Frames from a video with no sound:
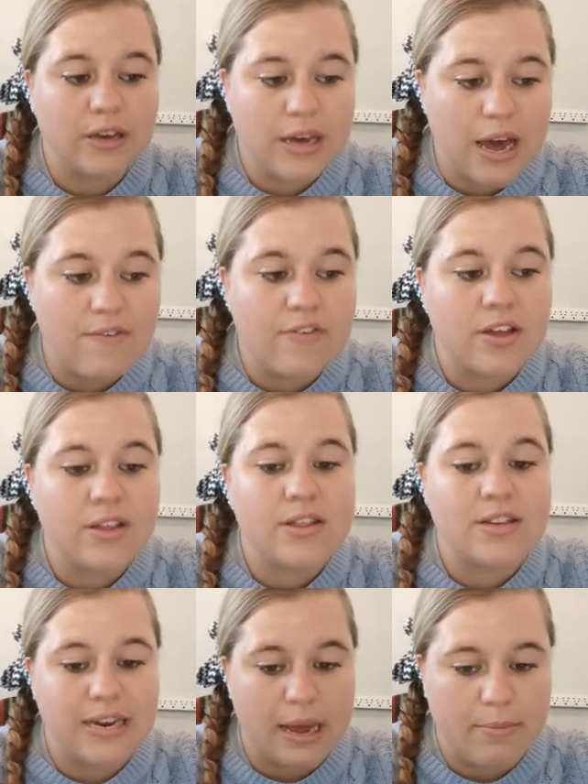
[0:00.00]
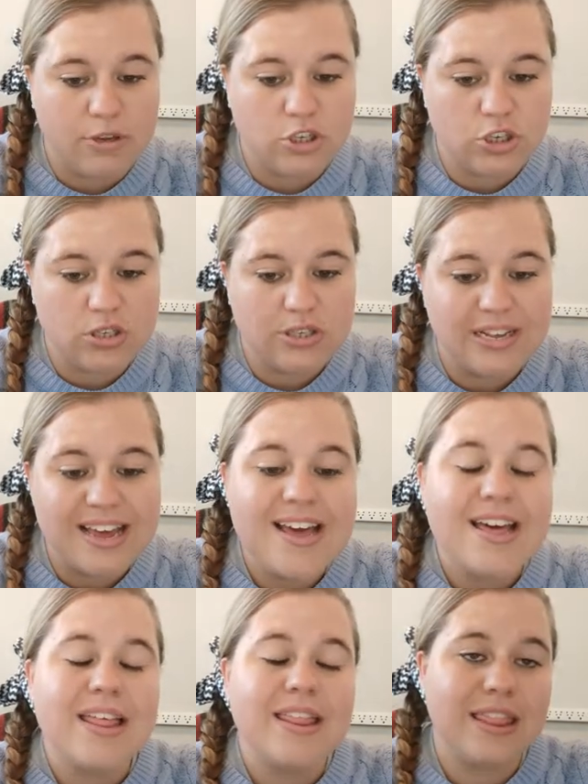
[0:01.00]
cover the damages.
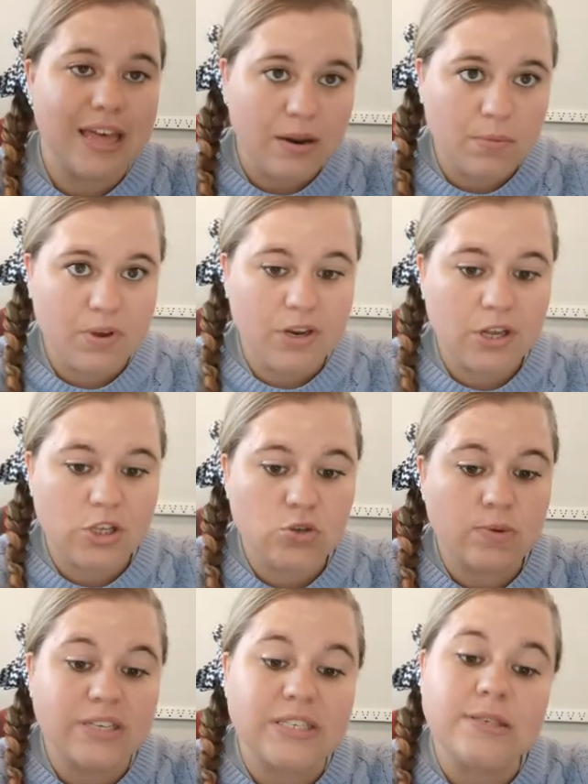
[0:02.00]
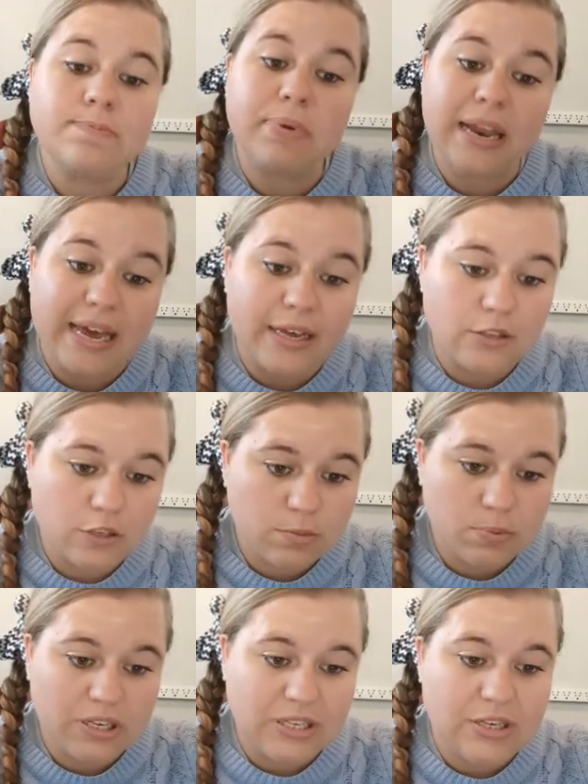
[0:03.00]
Then we need to explain to
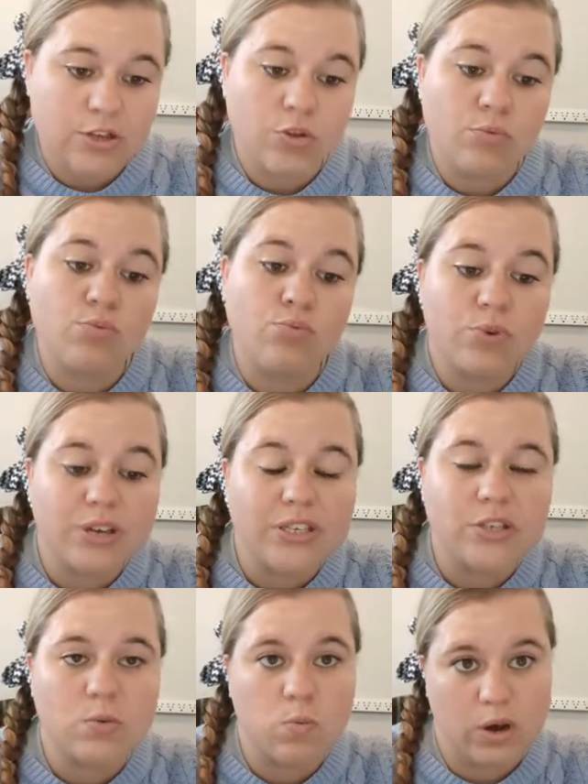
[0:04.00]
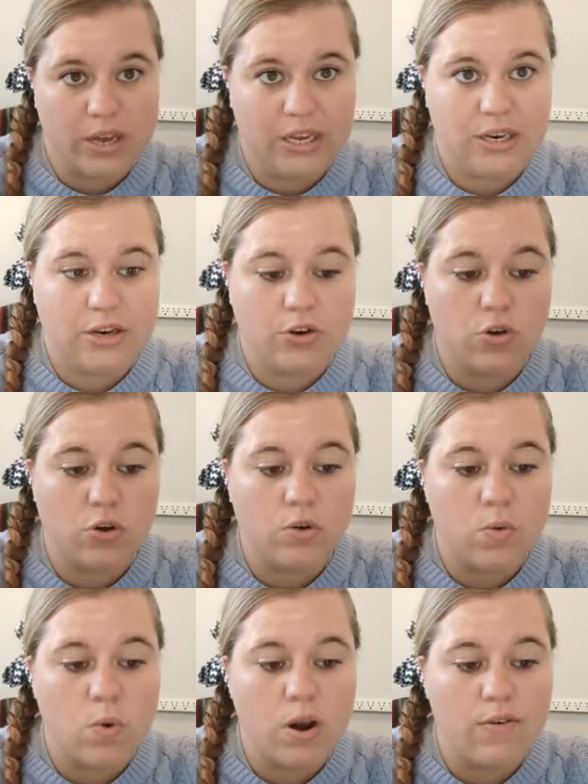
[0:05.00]
Peter the reason why he did
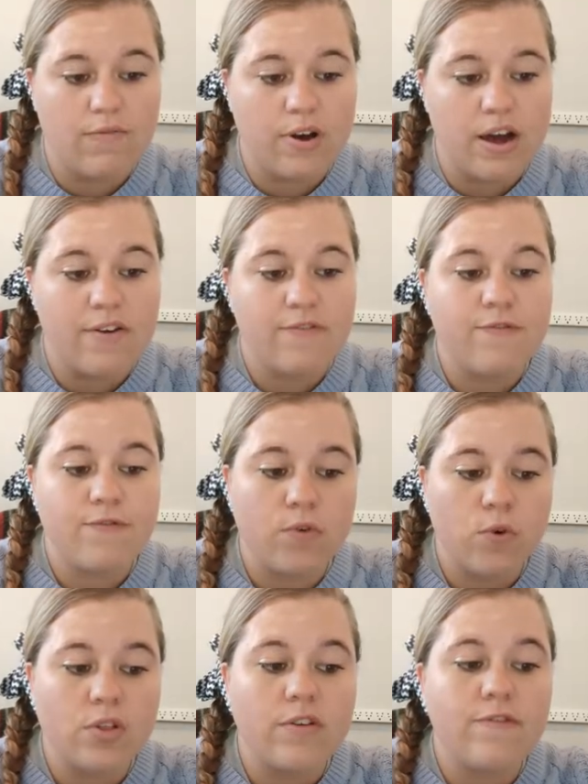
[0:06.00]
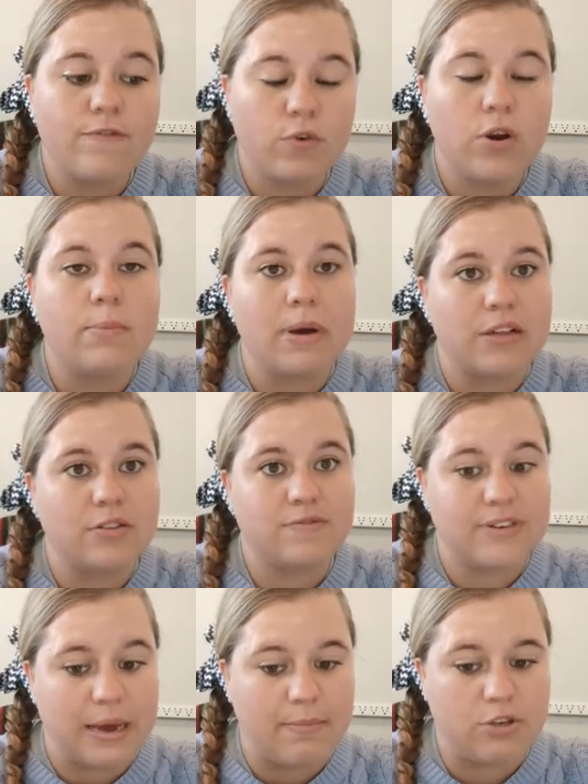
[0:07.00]
not qualify for the full amount of
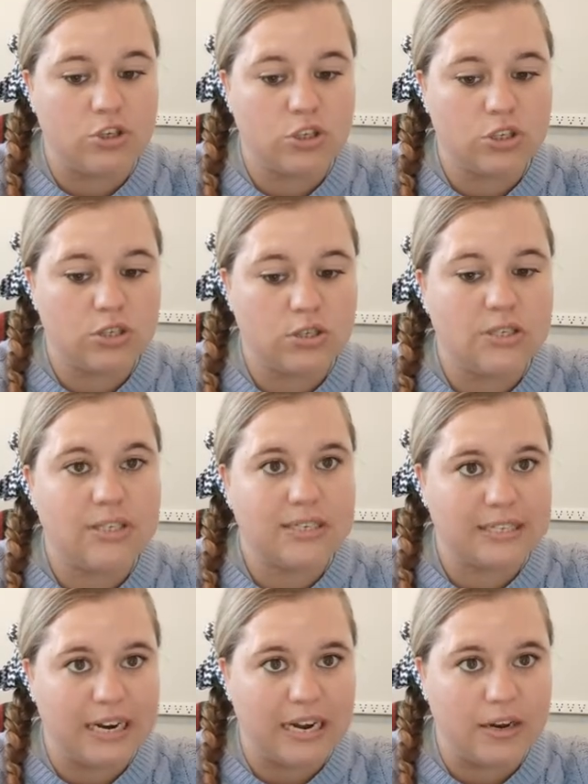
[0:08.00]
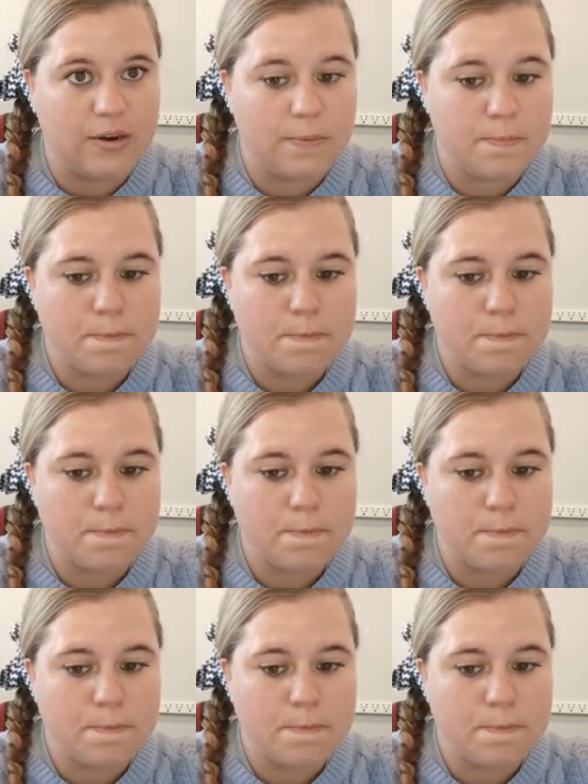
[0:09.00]
damages sustained.